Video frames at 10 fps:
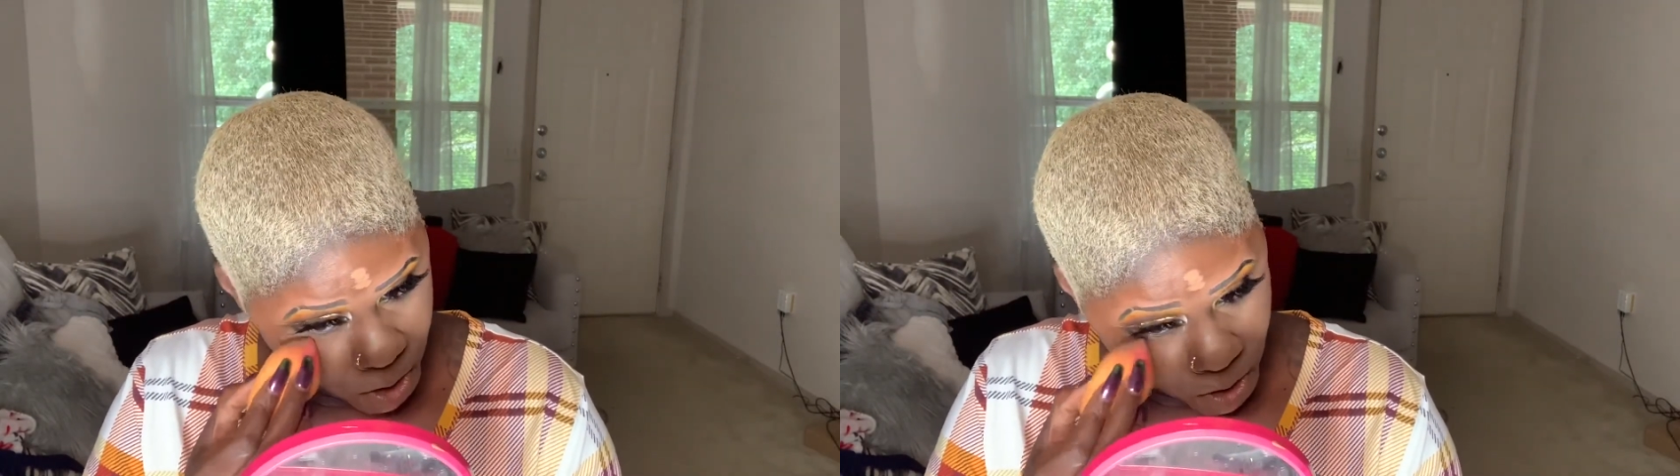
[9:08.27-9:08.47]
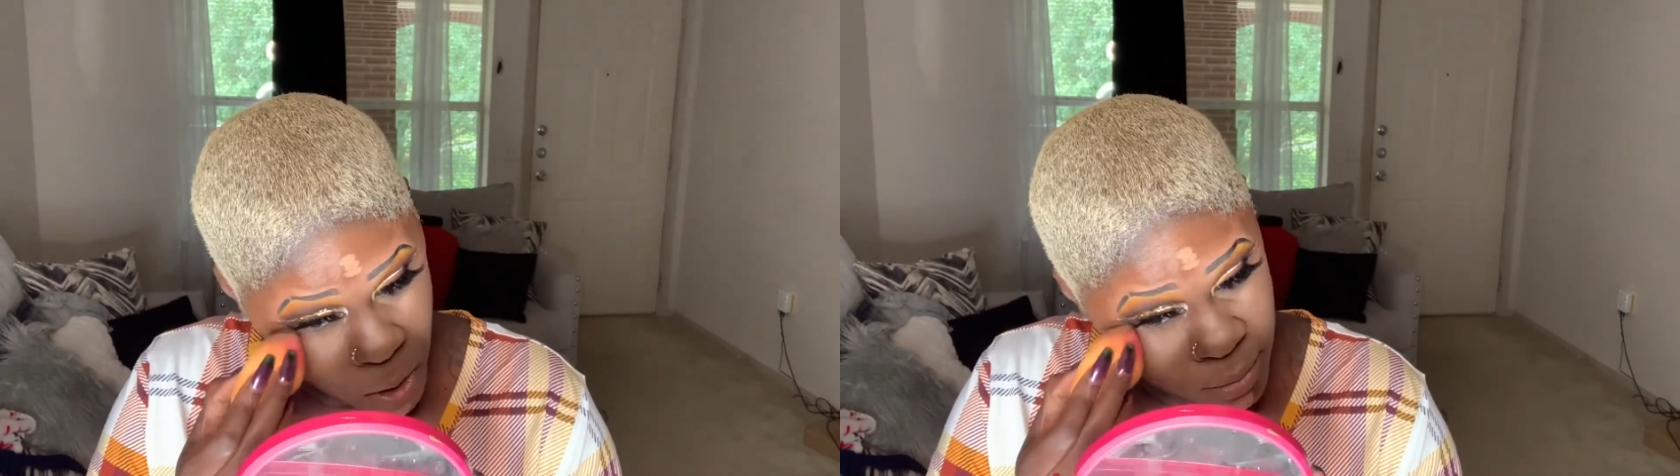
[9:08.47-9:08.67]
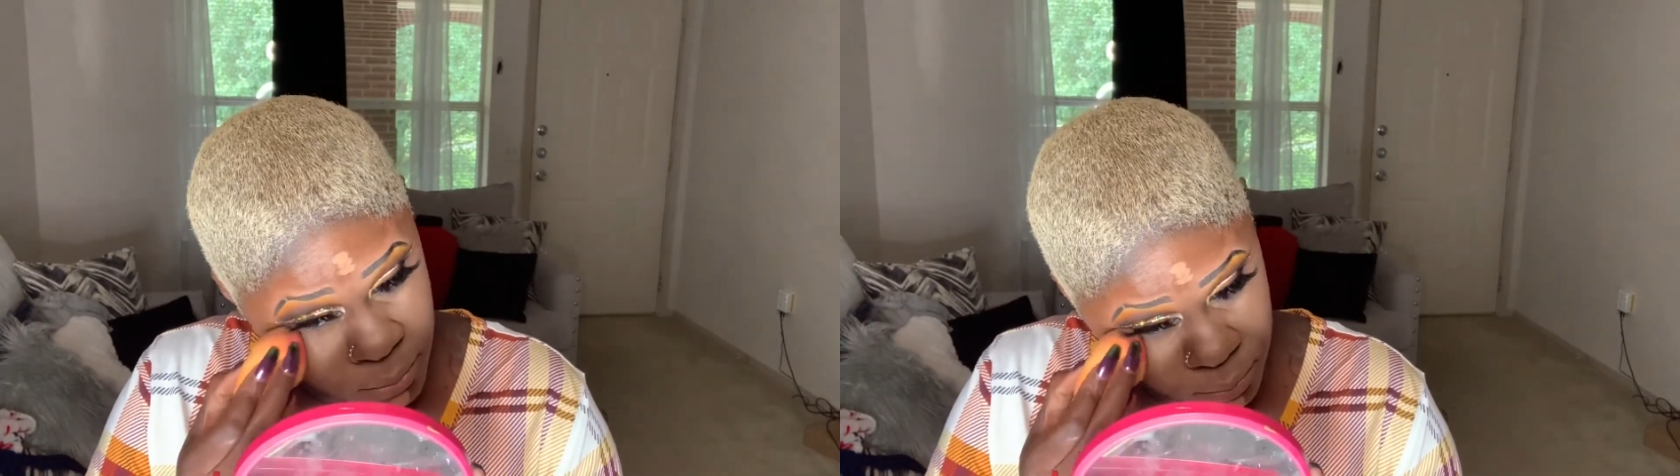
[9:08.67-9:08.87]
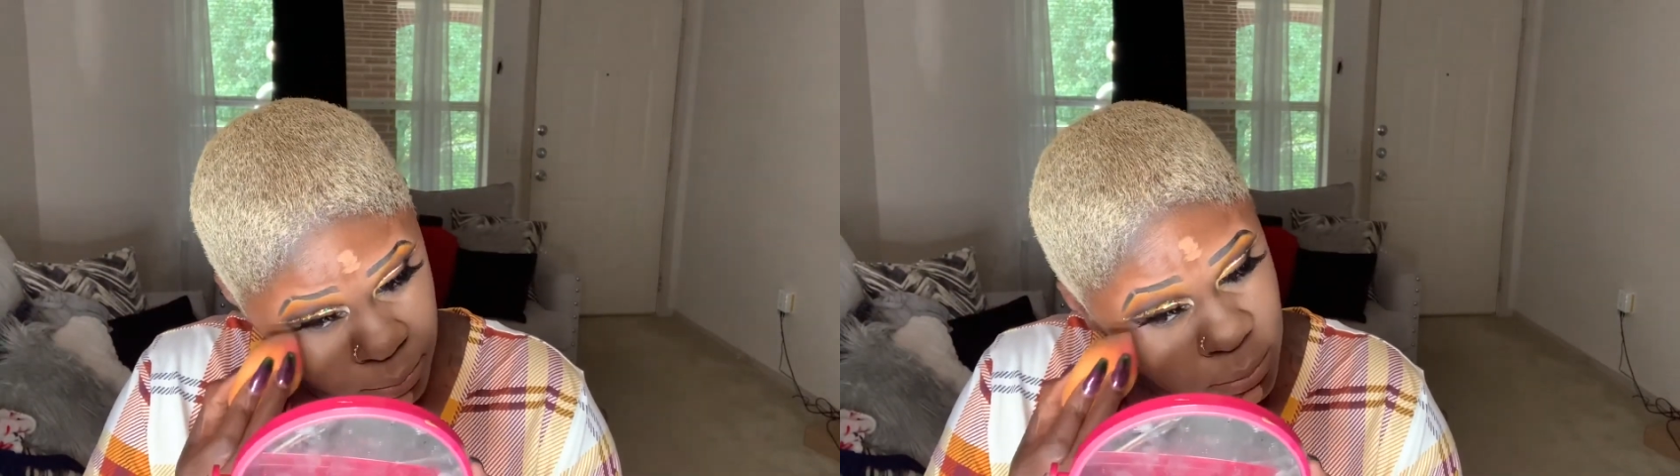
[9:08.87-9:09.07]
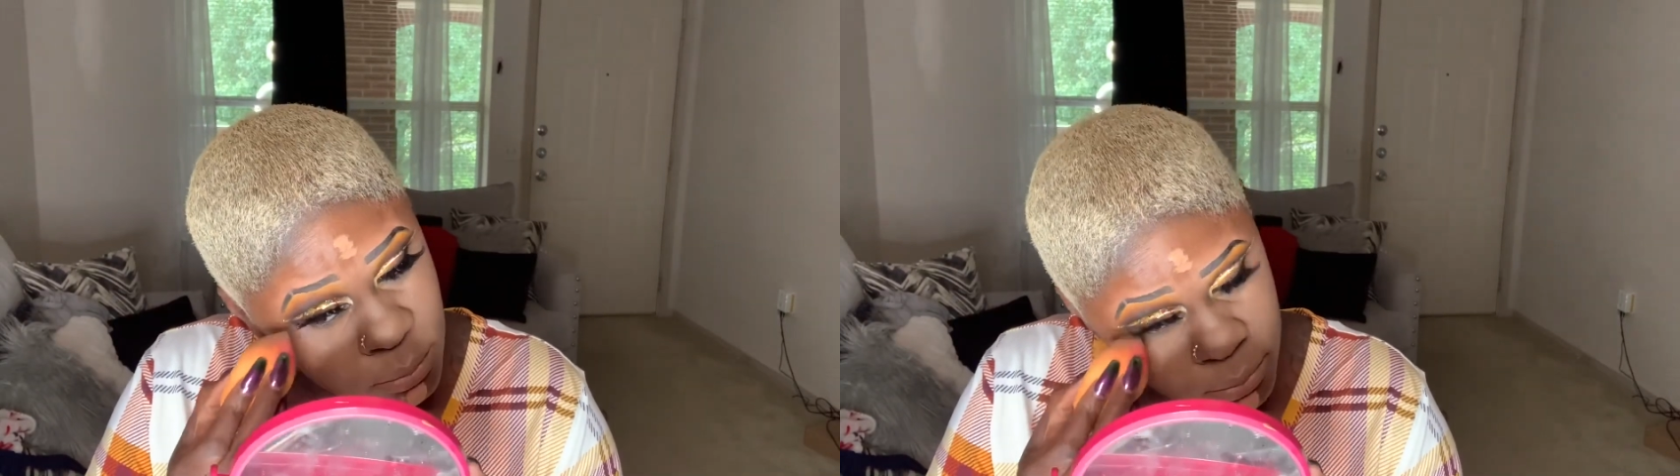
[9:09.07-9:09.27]
that's this
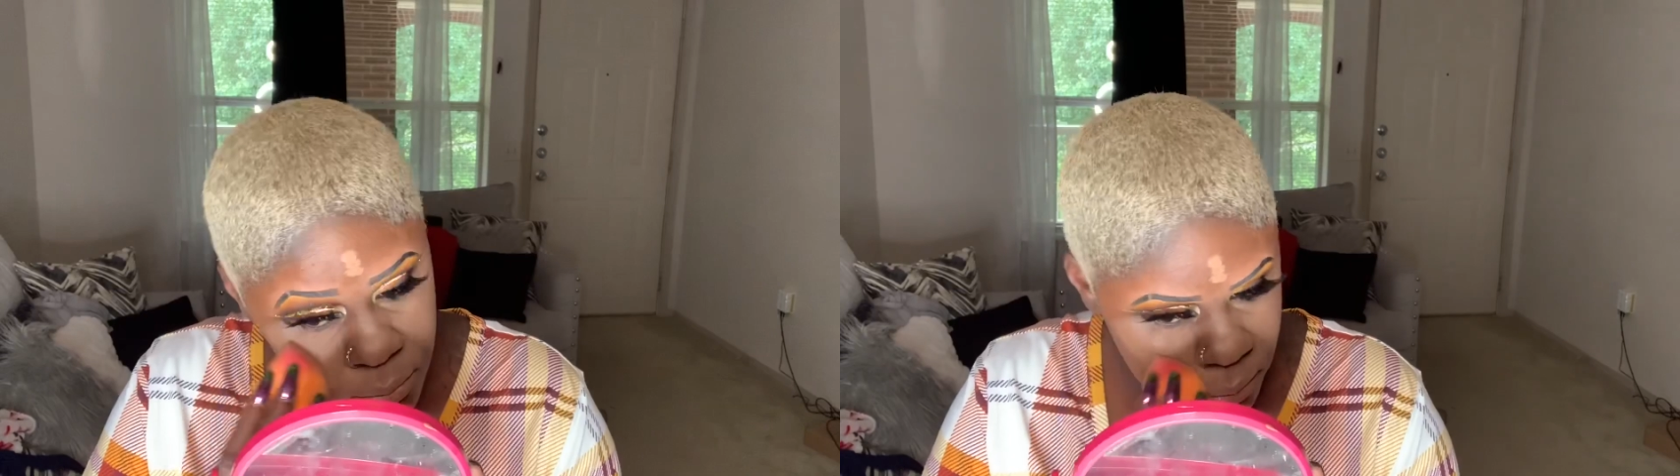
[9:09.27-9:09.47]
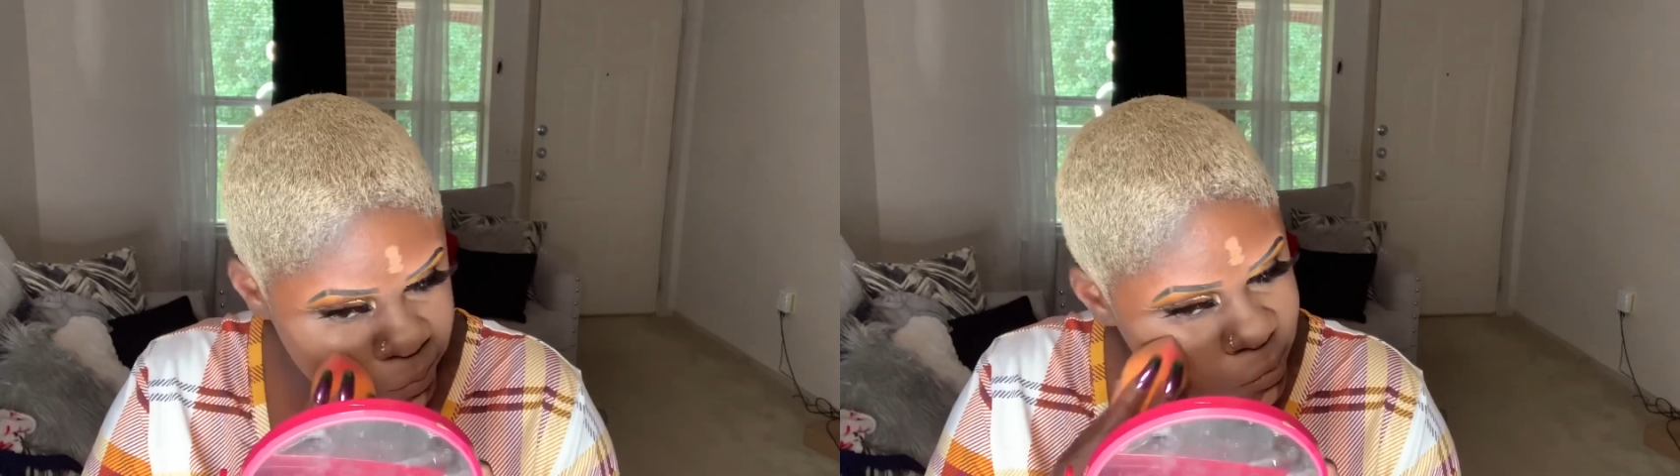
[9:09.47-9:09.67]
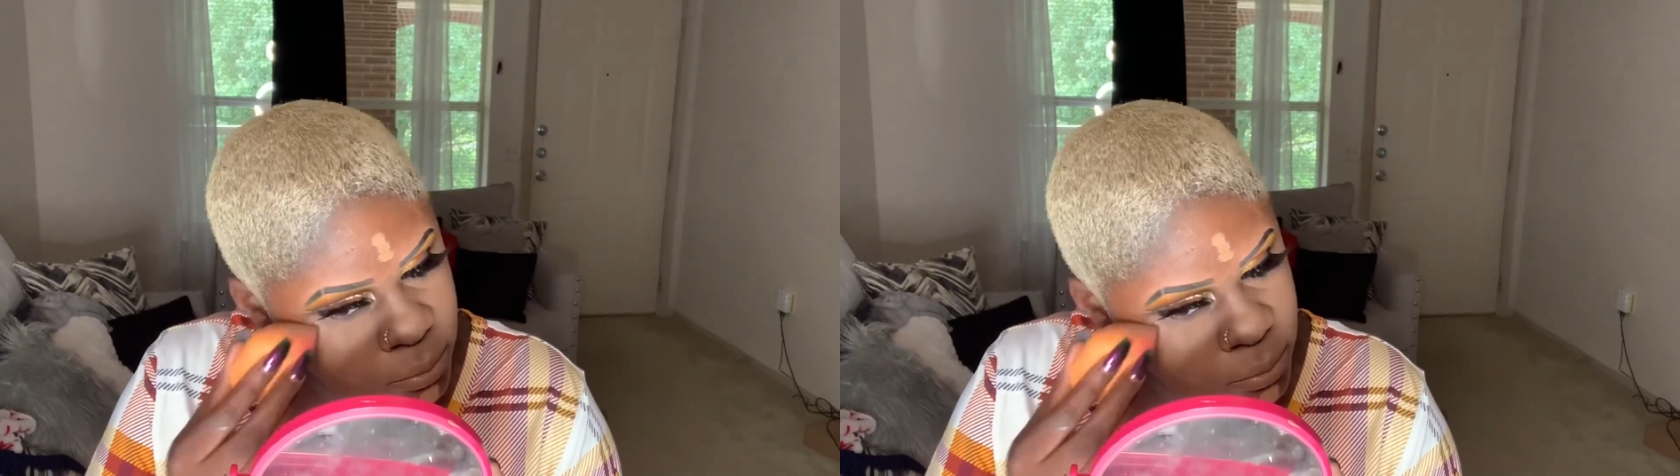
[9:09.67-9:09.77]
light.